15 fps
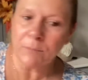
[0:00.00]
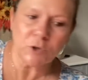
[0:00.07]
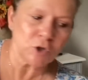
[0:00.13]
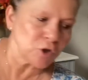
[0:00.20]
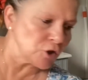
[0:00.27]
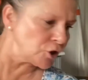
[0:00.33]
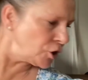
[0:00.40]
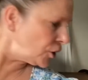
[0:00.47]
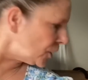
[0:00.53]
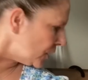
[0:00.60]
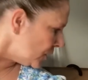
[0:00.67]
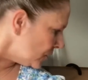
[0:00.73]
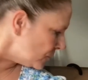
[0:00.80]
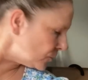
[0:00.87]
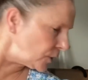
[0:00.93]
just
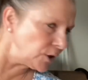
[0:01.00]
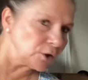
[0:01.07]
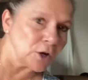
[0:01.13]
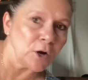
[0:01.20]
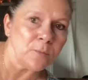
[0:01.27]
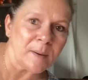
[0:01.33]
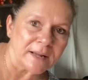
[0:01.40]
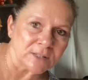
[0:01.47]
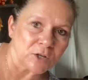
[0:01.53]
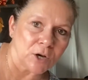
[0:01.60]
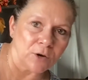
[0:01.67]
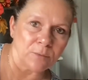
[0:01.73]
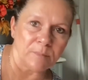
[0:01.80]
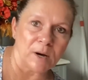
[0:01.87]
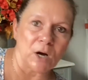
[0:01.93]
we'll go back to
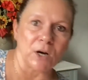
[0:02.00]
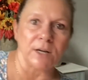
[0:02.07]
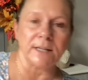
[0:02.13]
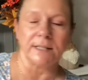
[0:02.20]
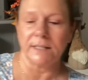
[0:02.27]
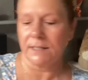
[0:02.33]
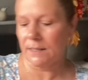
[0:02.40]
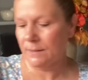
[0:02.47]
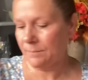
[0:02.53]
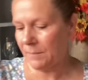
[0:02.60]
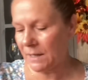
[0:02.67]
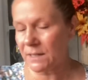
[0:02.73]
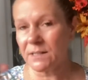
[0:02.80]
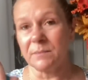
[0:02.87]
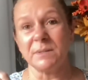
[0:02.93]
Home Bargains
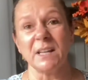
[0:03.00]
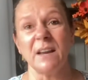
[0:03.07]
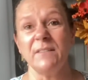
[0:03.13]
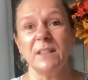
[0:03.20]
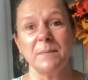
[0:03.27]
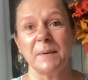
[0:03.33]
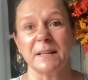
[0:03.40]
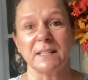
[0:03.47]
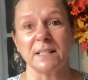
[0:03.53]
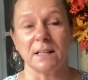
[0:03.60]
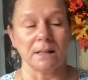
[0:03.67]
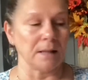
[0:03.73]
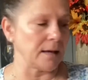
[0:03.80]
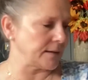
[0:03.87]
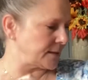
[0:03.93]
because I'm saving the best till
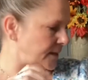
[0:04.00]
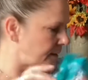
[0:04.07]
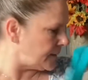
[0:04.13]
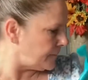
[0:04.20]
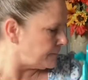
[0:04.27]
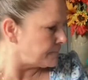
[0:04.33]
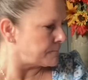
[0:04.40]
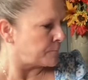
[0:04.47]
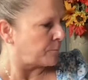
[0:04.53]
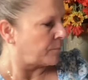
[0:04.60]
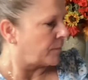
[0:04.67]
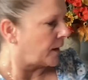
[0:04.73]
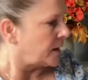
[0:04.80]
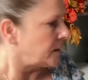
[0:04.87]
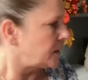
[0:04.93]
last.
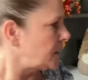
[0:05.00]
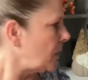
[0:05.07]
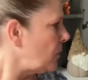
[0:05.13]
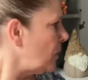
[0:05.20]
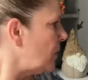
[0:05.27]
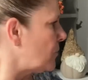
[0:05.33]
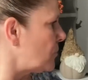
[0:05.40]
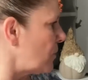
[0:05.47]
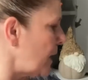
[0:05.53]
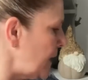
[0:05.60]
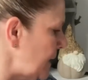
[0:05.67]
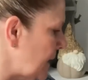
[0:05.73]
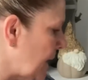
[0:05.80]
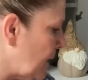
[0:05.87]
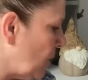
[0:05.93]
So right
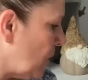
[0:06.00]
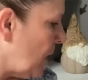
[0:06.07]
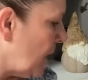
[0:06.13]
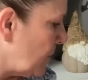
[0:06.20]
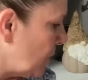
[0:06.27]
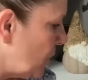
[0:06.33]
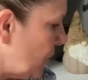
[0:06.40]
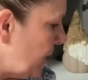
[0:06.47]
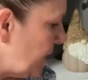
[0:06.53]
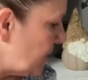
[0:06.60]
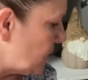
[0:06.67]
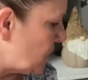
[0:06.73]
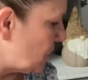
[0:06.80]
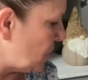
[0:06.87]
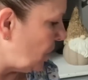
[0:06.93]
now I'm going
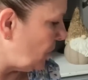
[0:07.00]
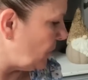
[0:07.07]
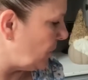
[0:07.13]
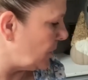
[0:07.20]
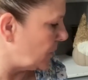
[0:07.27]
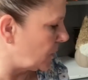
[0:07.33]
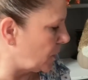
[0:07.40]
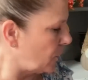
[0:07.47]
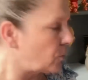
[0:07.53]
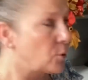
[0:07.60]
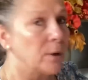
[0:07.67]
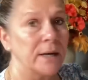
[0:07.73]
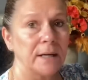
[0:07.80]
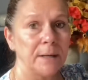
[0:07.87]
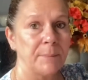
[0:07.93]
to go
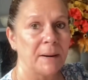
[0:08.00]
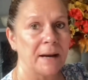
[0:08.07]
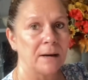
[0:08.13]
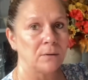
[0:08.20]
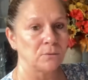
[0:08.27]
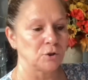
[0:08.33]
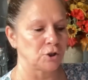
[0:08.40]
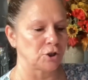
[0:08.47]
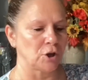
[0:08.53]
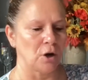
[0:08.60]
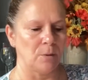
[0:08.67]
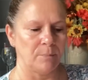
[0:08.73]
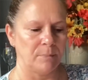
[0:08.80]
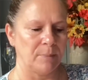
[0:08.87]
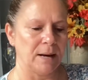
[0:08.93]
quickly
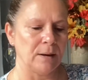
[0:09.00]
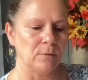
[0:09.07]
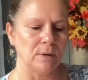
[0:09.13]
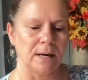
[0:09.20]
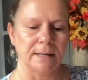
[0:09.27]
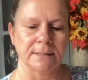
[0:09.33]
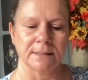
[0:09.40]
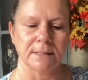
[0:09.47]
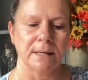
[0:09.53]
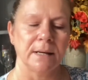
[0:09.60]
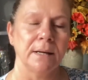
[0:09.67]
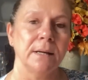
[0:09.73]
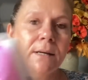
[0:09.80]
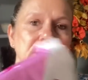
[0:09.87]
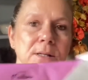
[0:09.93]
Poundland.
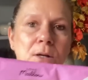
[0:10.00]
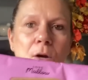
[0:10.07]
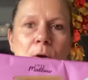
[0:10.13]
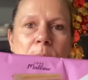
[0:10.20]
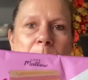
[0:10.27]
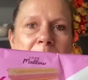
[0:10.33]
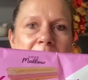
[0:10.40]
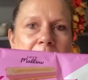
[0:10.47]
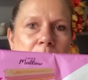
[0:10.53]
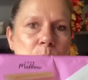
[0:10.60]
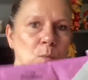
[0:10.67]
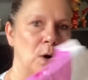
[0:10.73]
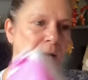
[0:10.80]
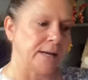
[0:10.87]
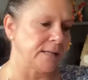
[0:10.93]
So I've got my pink and
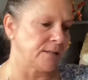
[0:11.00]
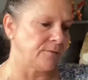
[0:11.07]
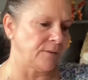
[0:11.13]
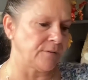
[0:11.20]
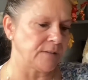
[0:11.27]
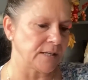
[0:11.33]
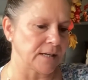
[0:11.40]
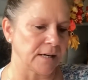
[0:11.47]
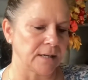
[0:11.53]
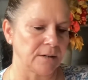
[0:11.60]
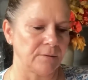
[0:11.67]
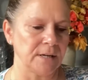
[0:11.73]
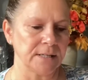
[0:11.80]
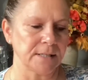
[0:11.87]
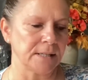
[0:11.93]
whites, 50
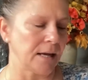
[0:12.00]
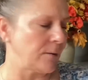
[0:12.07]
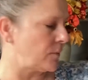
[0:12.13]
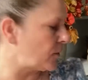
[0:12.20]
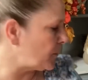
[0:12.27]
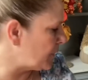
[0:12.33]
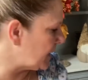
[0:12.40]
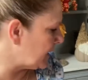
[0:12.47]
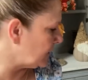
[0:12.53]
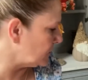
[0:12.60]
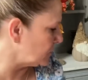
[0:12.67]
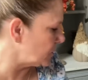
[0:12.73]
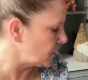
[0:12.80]
calories, they were £1.